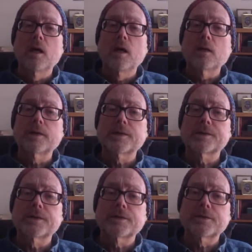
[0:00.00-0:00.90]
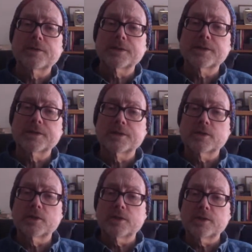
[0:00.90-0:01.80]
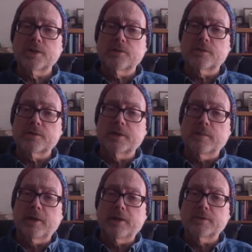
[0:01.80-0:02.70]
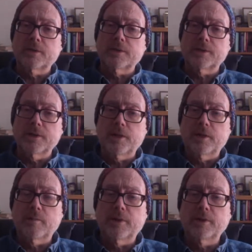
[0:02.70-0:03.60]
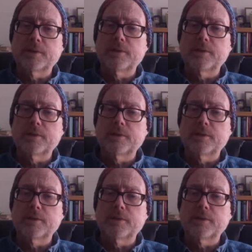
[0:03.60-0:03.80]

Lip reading: Oh, that's an interesting suggestion for St. Patrick's Day, but